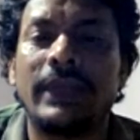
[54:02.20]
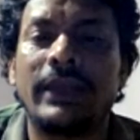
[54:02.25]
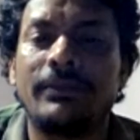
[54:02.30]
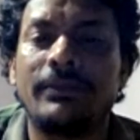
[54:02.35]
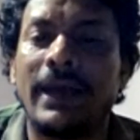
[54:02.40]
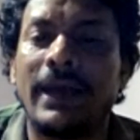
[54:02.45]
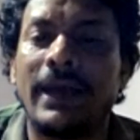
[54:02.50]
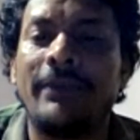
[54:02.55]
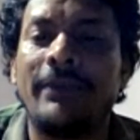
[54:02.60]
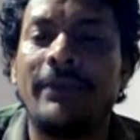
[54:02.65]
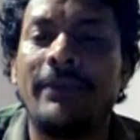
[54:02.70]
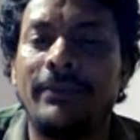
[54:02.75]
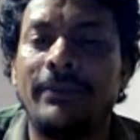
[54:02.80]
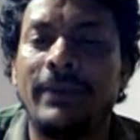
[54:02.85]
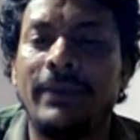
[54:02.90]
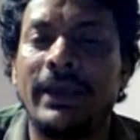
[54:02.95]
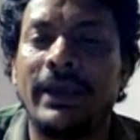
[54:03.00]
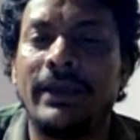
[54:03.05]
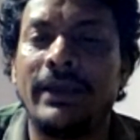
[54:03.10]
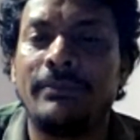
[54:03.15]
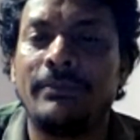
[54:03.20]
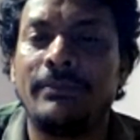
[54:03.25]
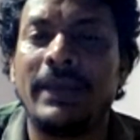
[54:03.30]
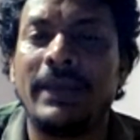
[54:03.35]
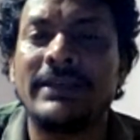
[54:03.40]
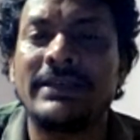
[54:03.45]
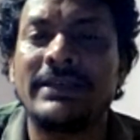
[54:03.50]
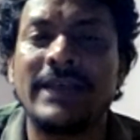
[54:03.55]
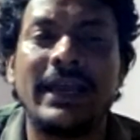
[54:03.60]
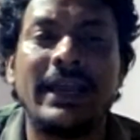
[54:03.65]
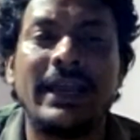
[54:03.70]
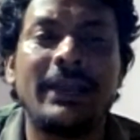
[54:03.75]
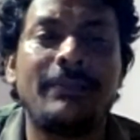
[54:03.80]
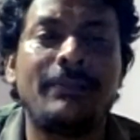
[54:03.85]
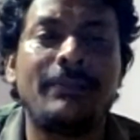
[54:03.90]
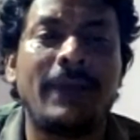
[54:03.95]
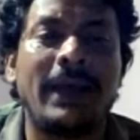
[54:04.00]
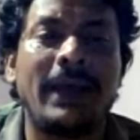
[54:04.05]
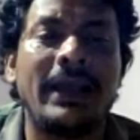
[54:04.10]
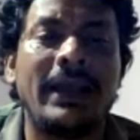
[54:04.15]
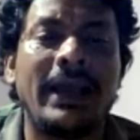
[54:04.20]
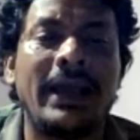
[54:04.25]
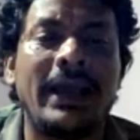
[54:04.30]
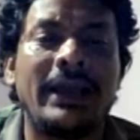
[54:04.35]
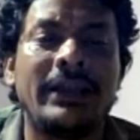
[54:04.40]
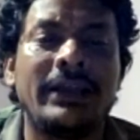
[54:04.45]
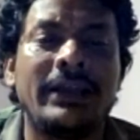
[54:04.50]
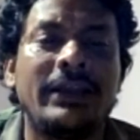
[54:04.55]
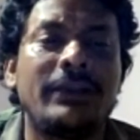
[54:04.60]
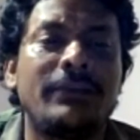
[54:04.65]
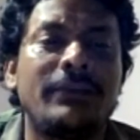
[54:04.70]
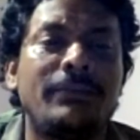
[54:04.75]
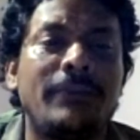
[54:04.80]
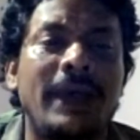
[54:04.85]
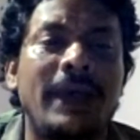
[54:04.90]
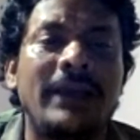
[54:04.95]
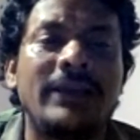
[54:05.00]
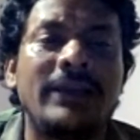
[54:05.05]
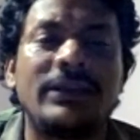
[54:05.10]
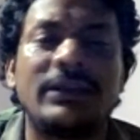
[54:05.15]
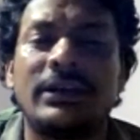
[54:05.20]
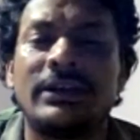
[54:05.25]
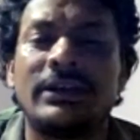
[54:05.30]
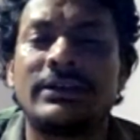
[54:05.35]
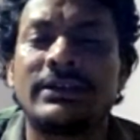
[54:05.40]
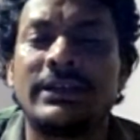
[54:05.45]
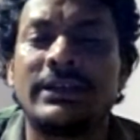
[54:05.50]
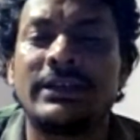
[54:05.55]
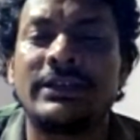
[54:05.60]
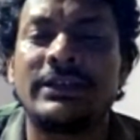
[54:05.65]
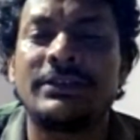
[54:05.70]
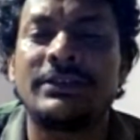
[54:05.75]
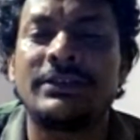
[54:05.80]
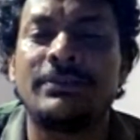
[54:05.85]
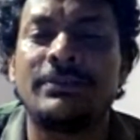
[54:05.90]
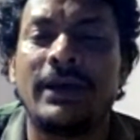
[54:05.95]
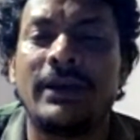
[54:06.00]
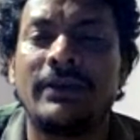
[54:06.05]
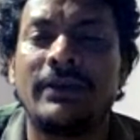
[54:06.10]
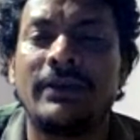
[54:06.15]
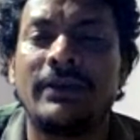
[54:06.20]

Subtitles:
Bye. Bye, Sai. Bye, Aryan. Bye, Srishtiman.